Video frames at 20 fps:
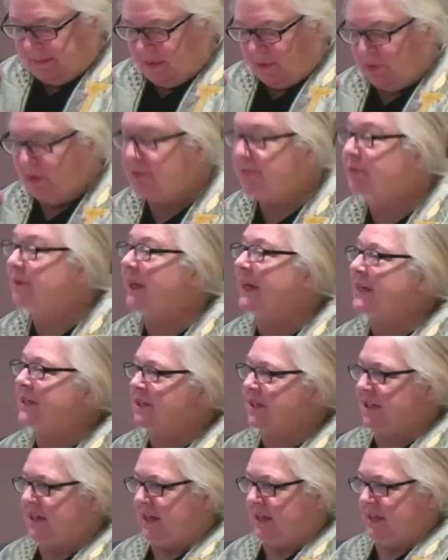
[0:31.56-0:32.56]

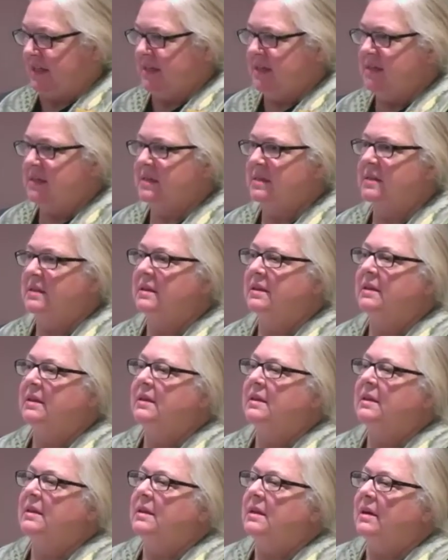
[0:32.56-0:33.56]
reflection
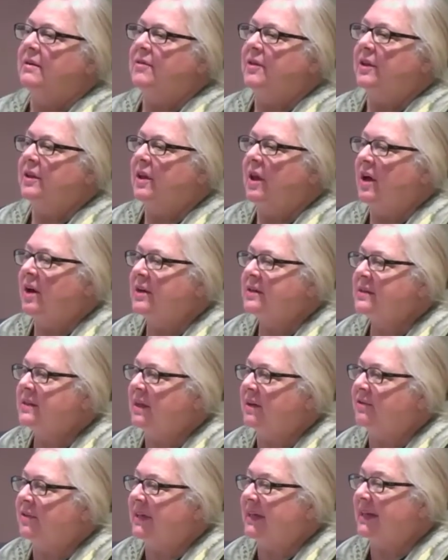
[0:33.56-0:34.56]
of the loss
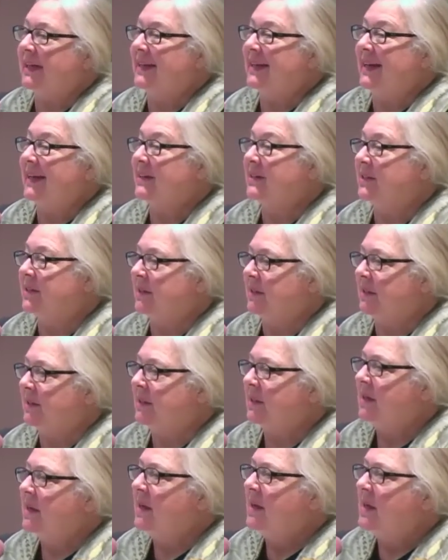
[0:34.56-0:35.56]
of a connection.
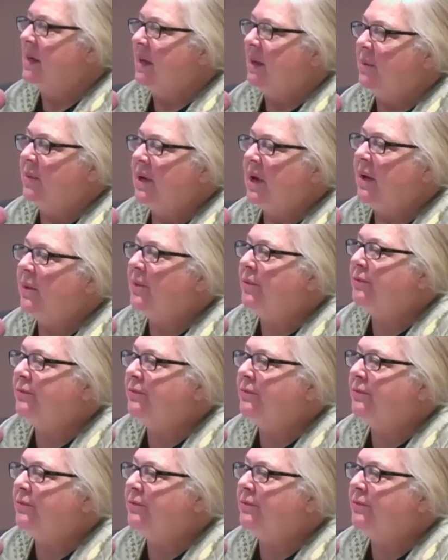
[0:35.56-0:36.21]
And we all